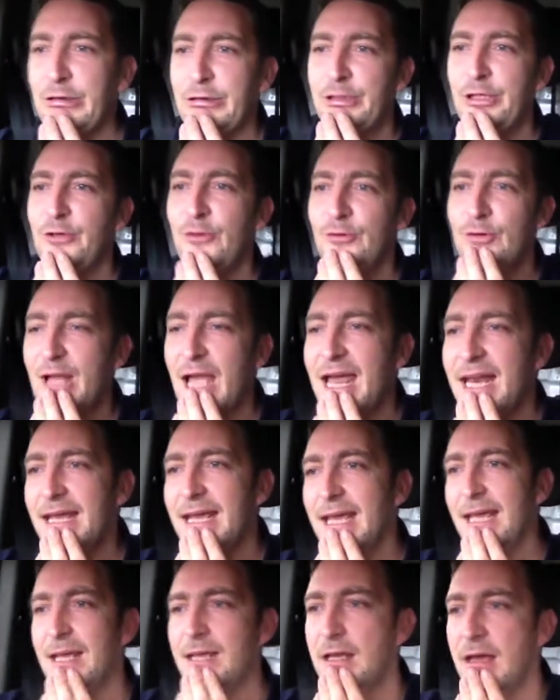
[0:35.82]
you'll get
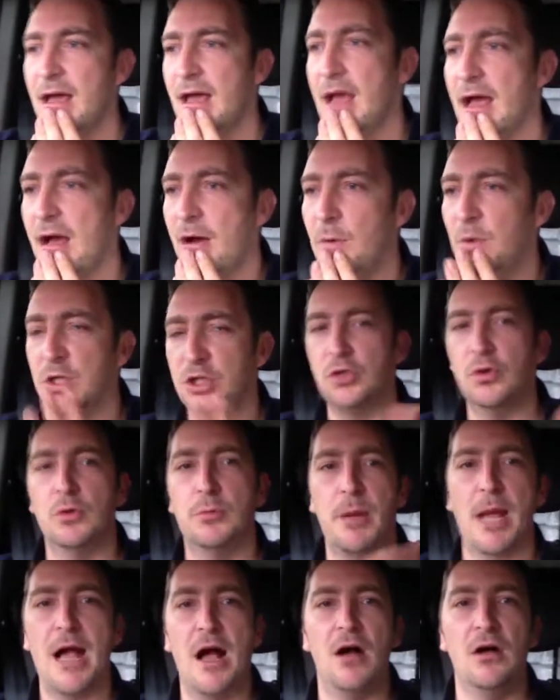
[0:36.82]
it. I want to talk
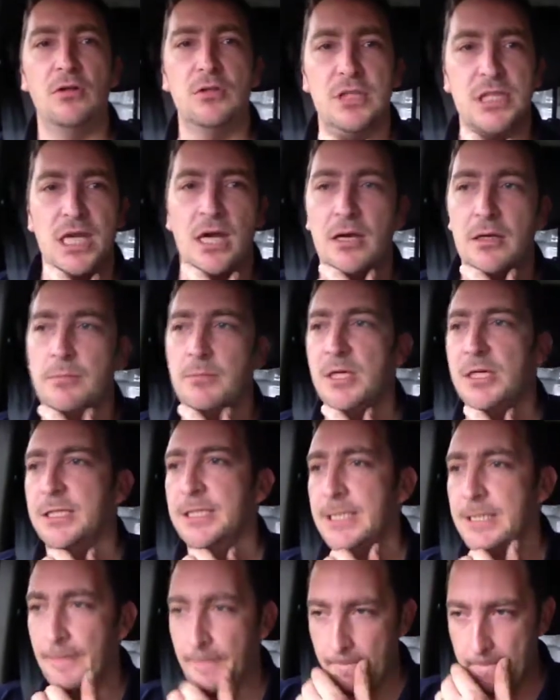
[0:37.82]
about
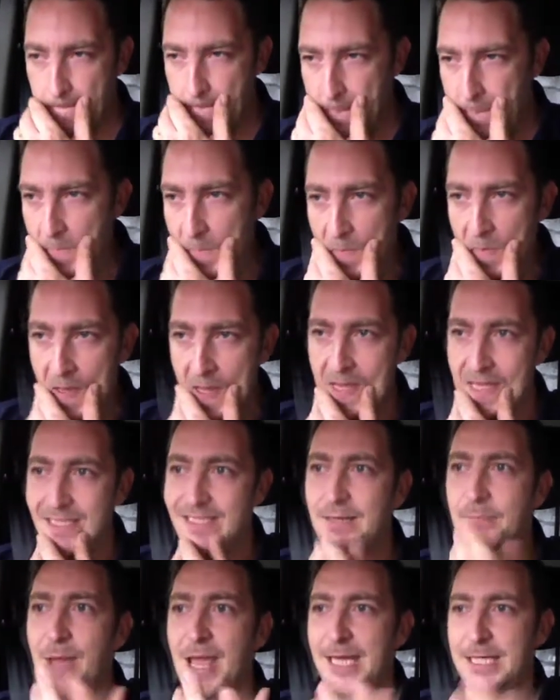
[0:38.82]
Alzheimer's,
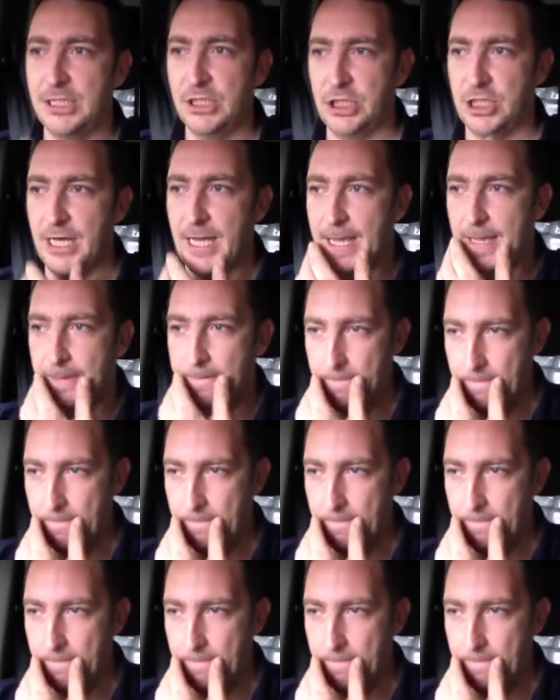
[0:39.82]
dementia.